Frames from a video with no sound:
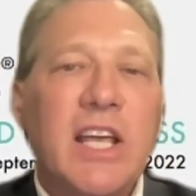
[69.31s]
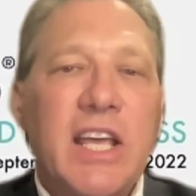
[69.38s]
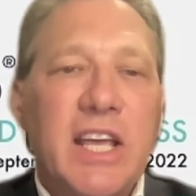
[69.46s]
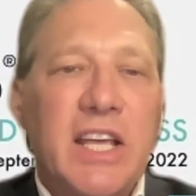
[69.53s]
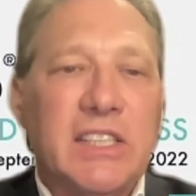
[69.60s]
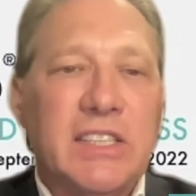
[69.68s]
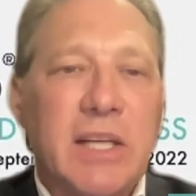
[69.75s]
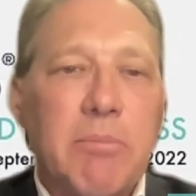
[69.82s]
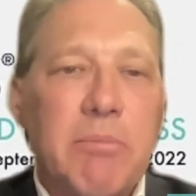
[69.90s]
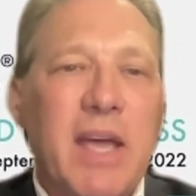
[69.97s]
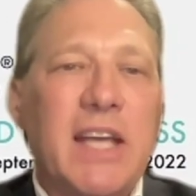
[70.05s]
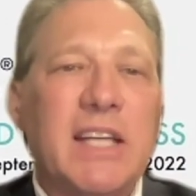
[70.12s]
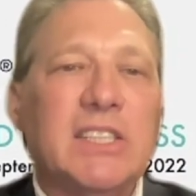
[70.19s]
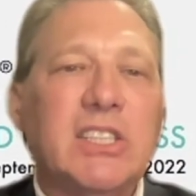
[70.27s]
in his
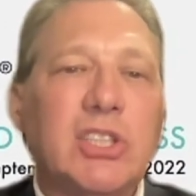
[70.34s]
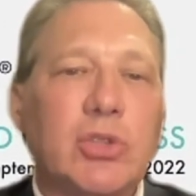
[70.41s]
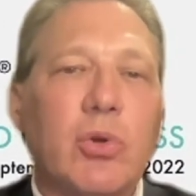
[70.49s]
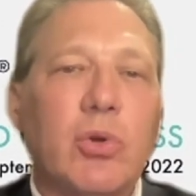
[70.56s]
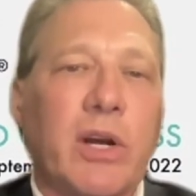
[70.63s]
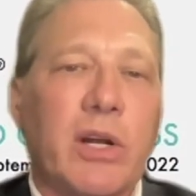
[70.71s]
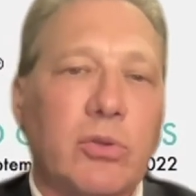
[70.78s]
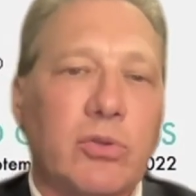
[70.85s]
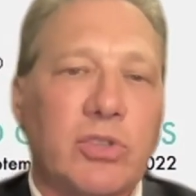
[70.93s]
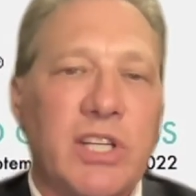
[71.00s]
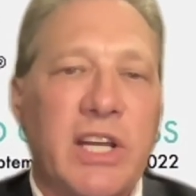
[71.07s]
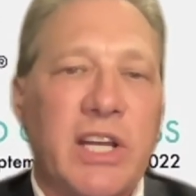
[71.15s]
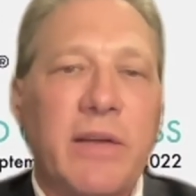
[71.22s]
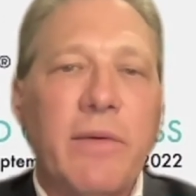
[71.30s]
amazing historical
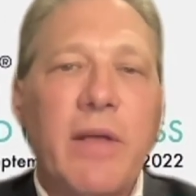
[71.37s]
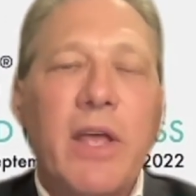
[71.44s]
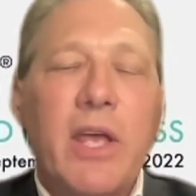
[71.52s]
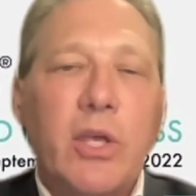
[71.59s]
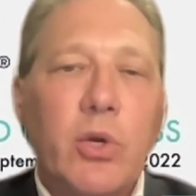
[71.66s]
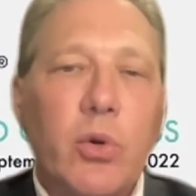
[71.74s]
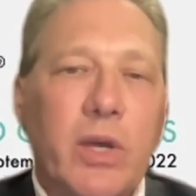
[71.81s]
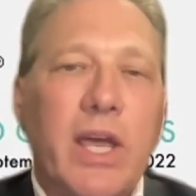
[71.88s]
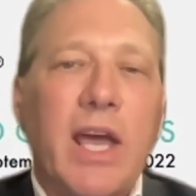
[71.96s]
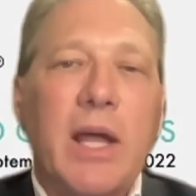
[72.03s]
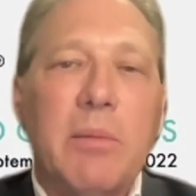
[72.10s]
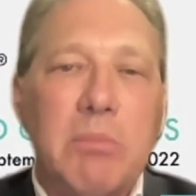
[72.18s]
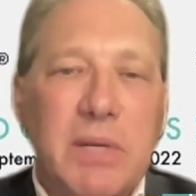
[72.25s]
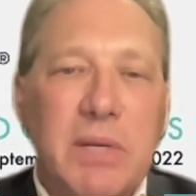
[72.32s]
city. You
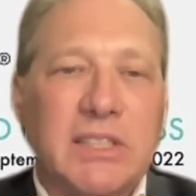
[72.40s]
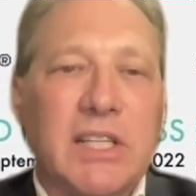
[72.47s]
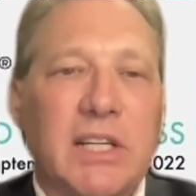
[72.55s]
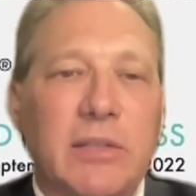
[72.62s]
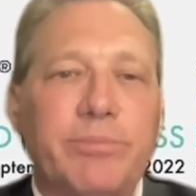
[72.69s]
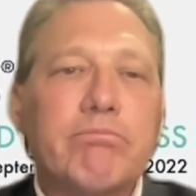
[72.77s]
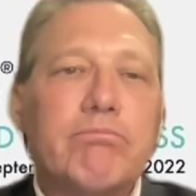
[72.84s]
can't miss it.